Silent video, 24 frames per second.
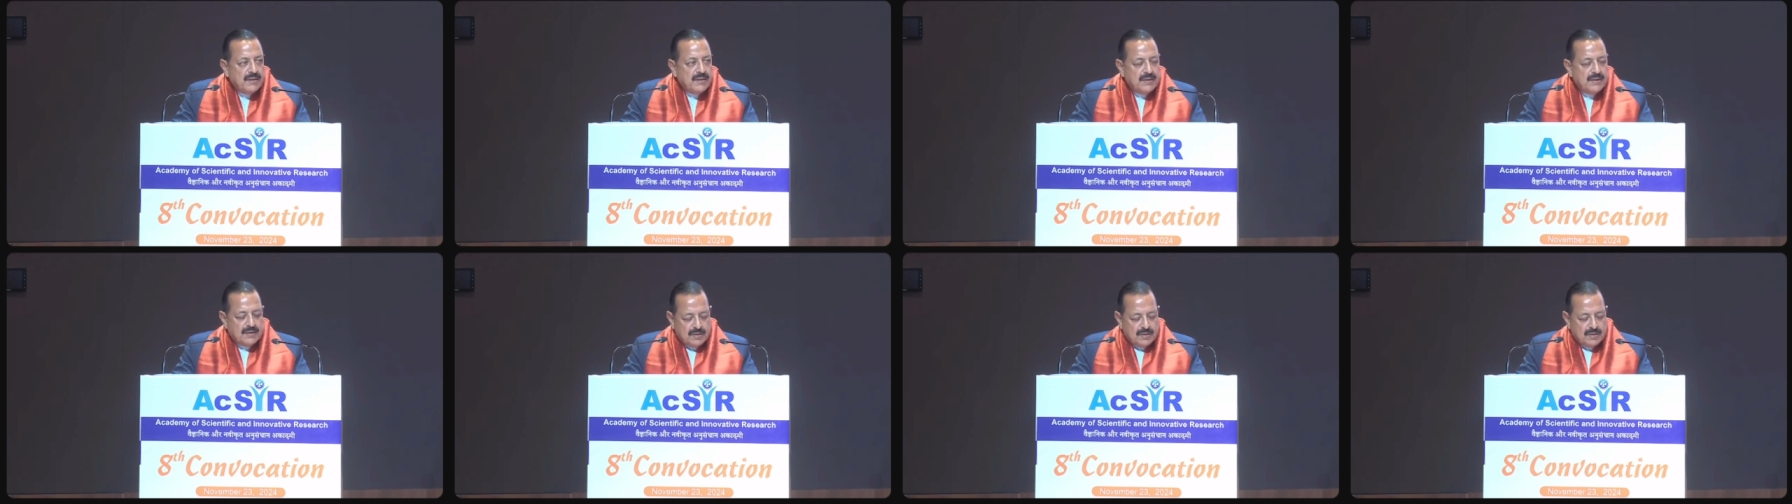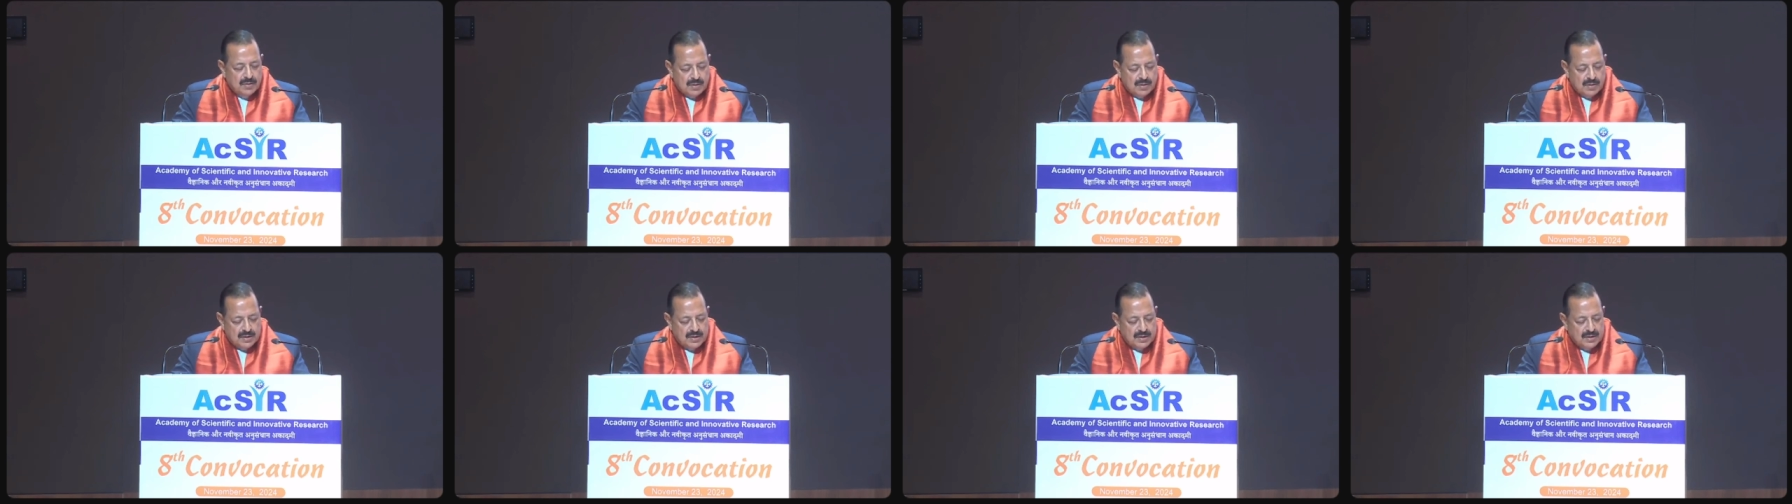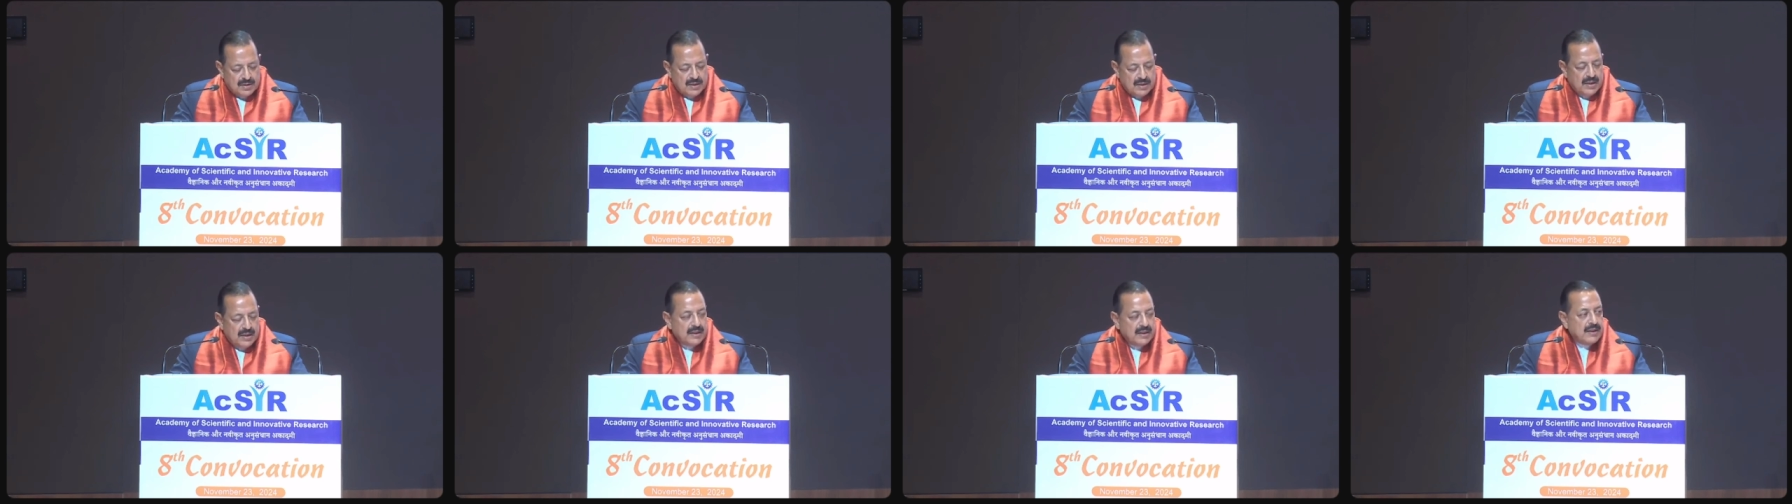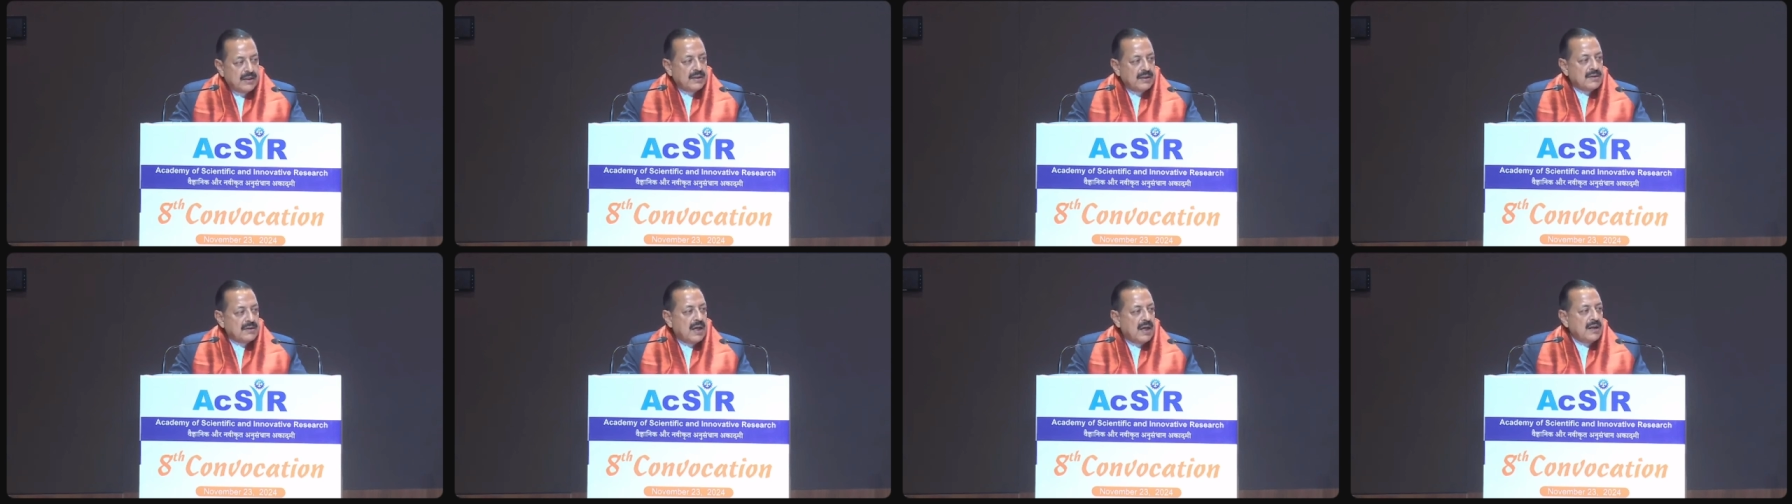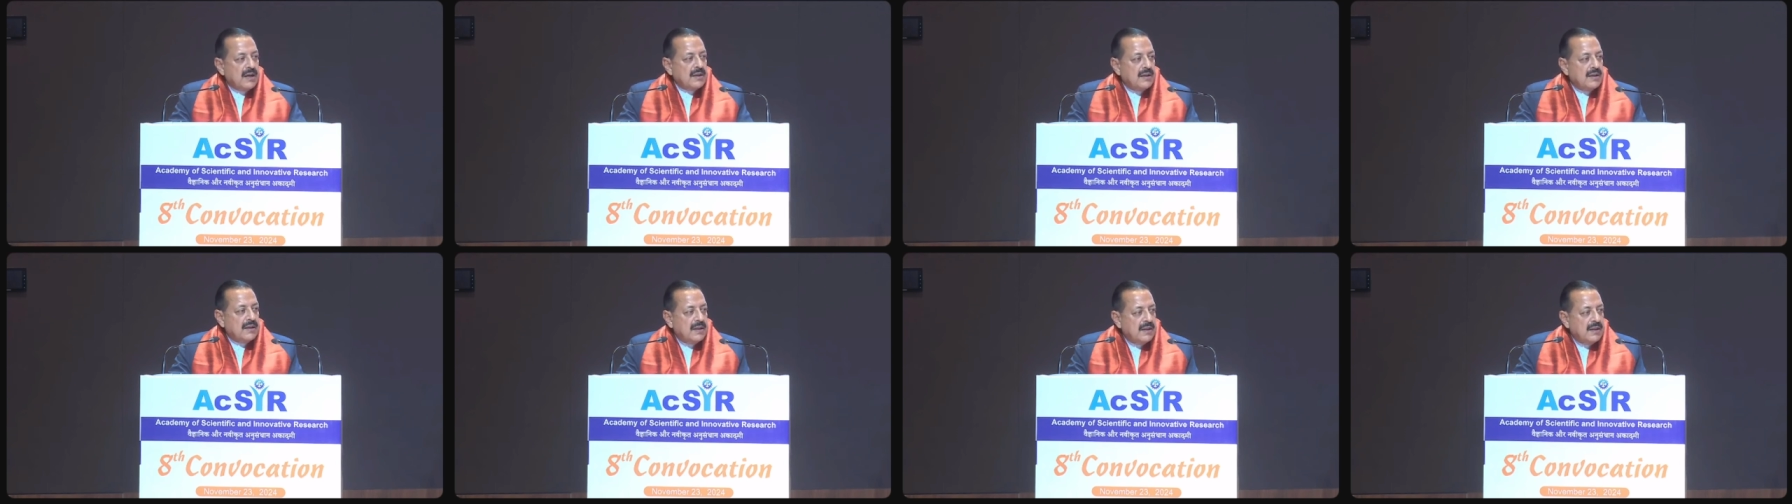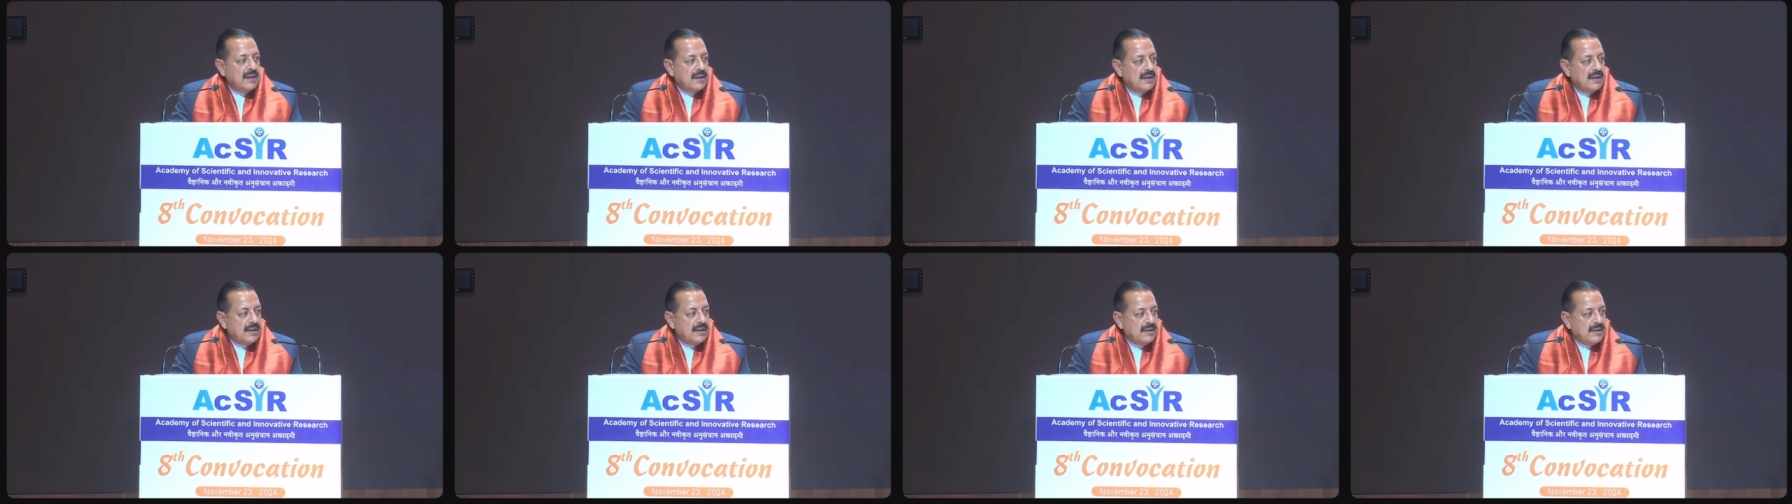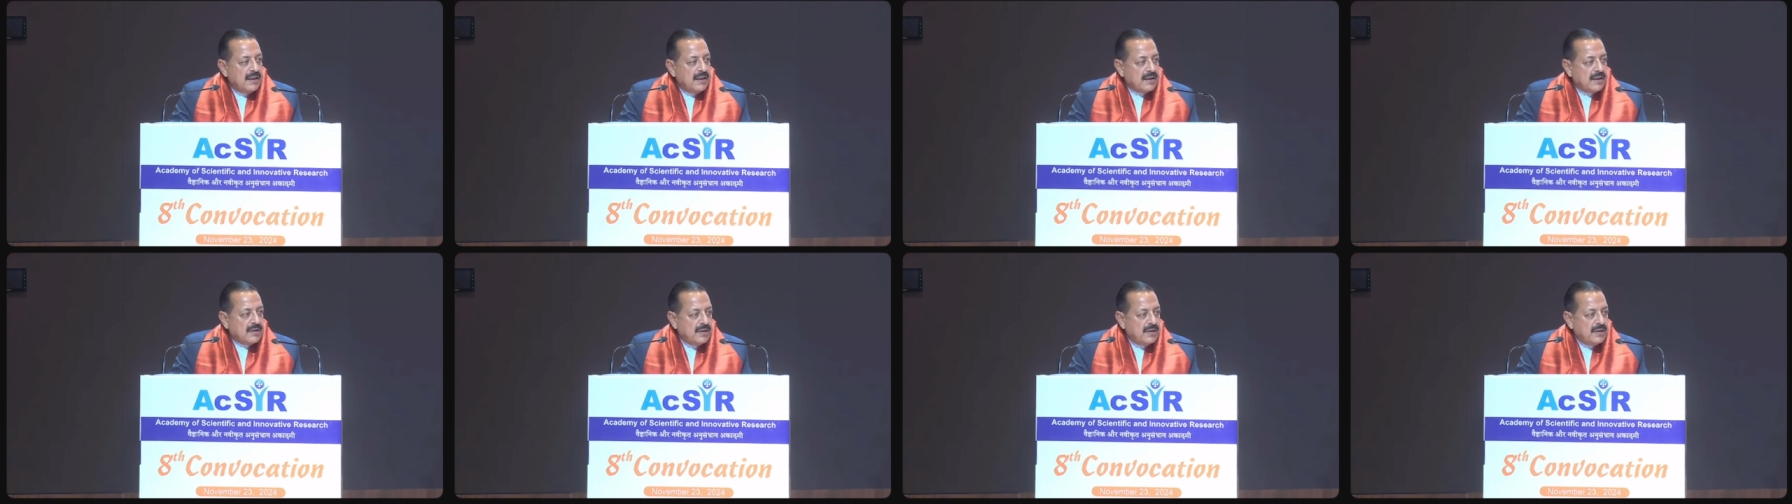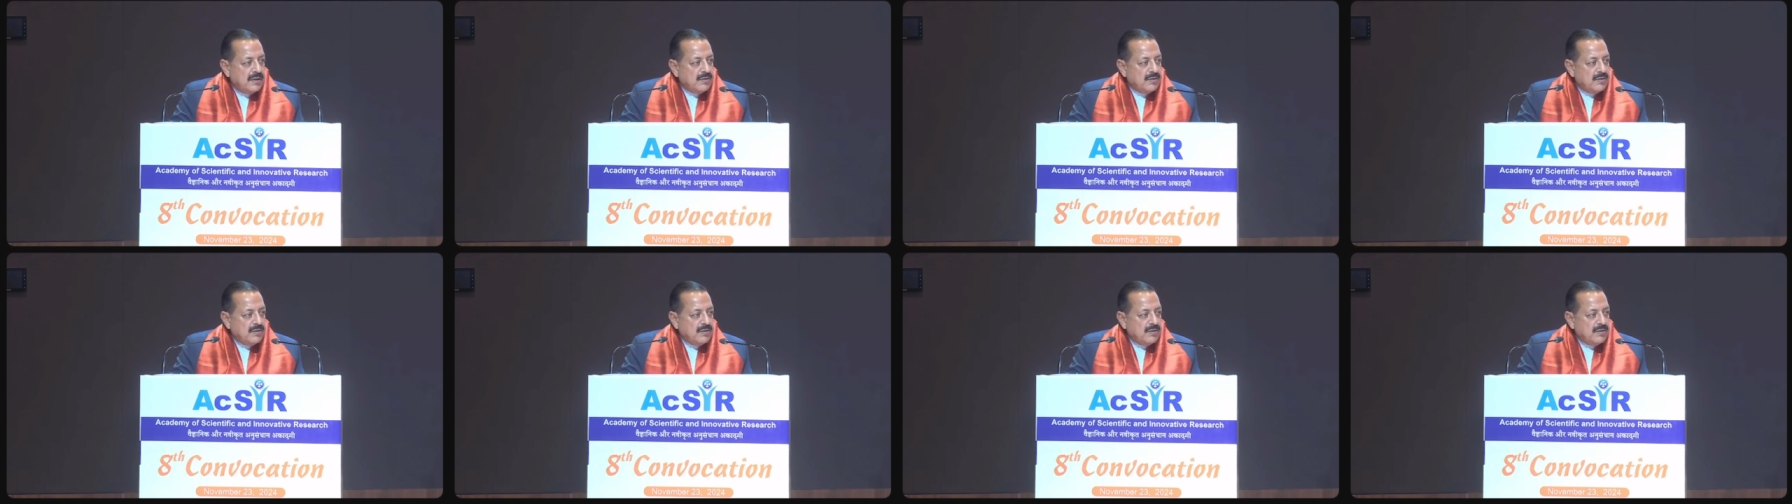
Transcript: this course is linked is our National